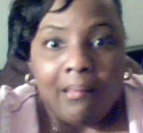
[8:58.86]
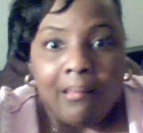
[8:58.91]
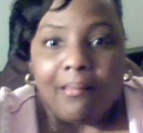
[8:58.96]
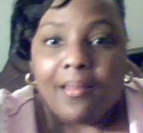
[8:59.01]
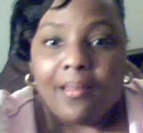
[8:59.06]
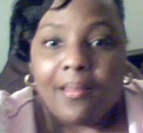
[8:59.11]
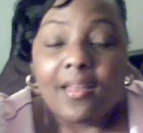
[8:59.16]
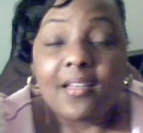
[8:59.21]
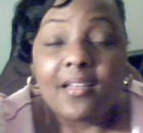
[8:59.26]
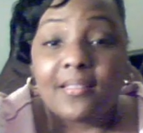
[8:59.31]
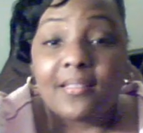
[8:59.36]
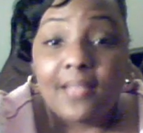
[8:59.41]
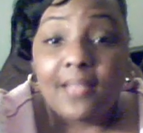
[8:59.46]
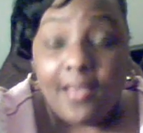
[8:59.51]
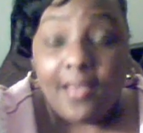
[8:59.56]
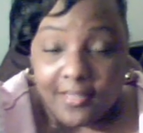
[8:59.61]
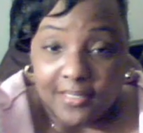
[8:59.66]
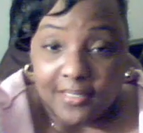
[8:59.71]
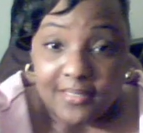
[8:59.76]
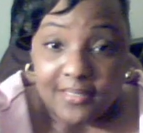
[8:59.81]
And I,
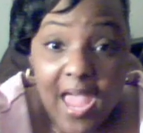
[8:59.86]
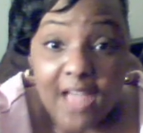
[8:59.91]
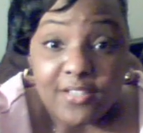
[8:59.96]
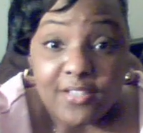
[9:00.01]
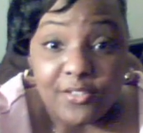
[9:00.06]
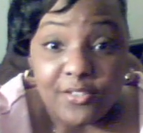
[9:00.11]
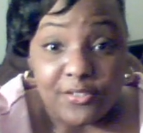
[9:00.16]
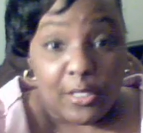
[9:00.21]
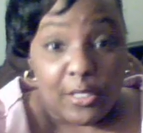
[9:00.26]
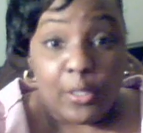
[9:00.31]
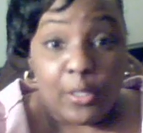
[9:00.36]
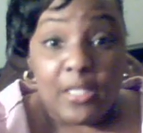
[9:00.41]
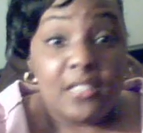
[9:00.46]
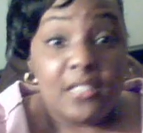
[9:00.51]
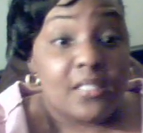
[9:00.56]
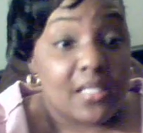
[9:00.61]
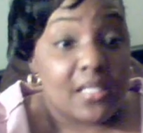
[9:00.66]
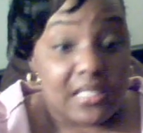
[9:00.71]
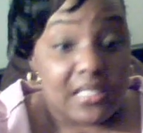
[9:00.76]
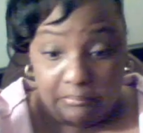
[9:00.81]
I attacked her. So he
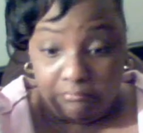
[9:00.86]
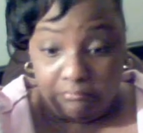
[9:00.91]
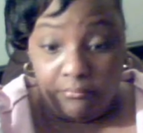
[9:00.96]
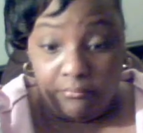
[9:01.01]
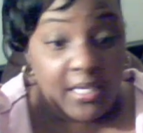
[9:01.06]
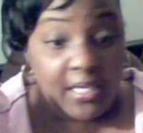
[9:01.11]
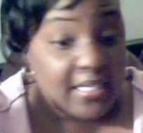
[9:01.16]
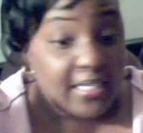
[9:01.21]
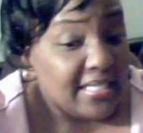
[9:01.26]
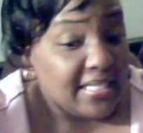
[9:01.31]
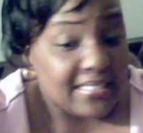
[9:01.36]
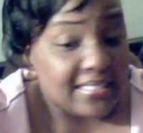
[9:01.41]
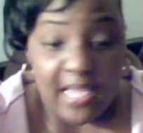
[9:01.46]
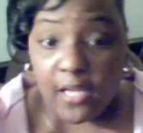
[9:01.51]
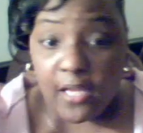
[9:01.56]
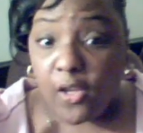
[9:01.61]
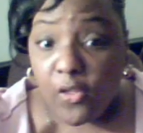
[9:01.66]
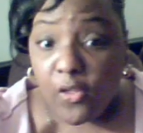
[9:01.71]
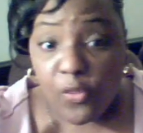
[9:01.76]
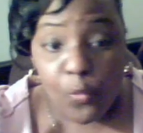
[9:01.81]
just, he didn't say
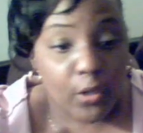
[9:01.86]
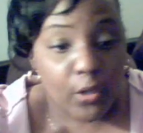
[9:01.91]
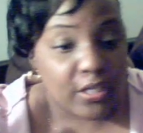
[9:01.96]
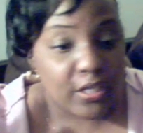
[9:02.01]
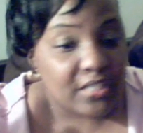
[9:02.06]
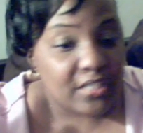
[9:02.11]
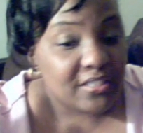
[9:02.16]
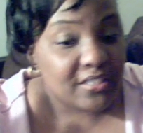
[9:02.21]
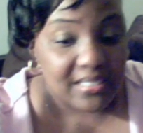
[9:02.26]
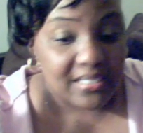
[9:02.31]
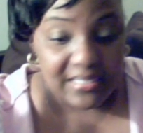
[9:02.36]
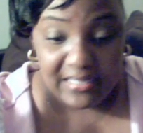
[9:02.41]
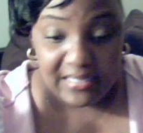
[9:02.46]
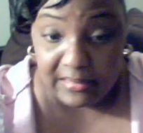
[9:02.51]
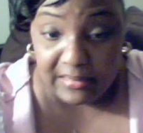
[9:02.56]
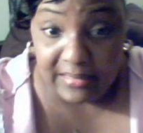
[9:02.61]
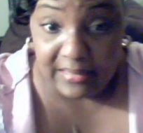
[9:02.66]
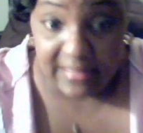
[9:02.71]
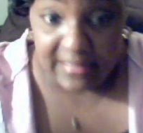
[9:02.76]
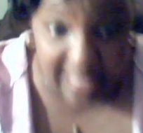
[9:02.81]
another word. He just
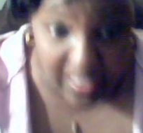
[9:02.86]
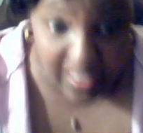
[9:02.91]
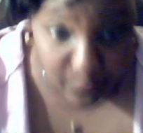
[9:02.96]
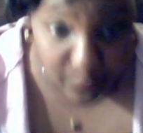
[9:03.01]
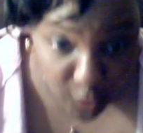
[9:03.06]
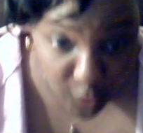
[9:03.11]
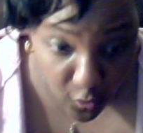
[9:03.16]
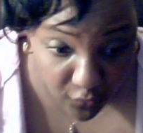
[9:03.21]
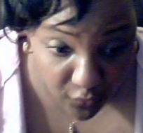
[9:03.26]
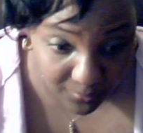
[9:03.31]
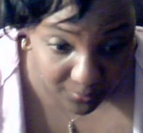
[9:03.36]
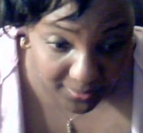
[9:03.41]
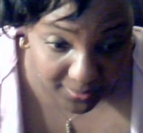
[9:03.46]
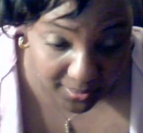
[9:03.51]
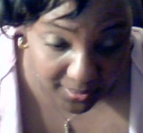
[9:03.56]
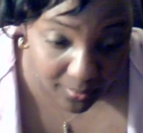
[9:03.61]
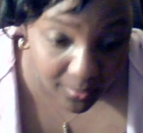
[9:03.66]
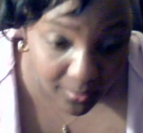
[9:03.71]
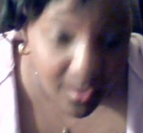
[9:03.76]
stepped over me,